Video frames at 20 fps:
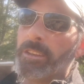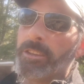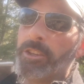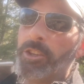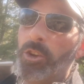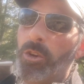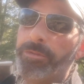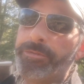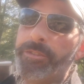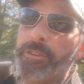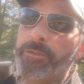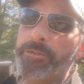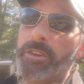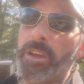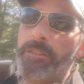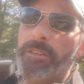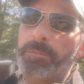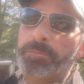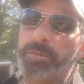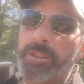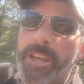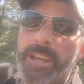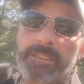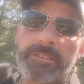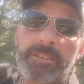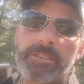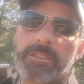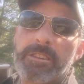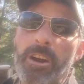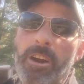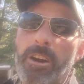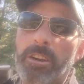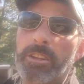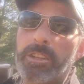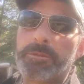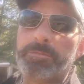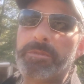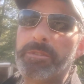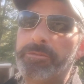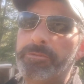you know, if you've never planted
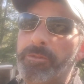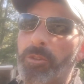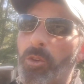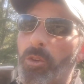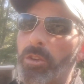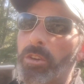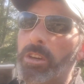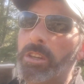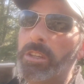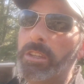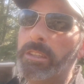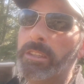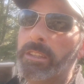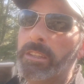garlic before,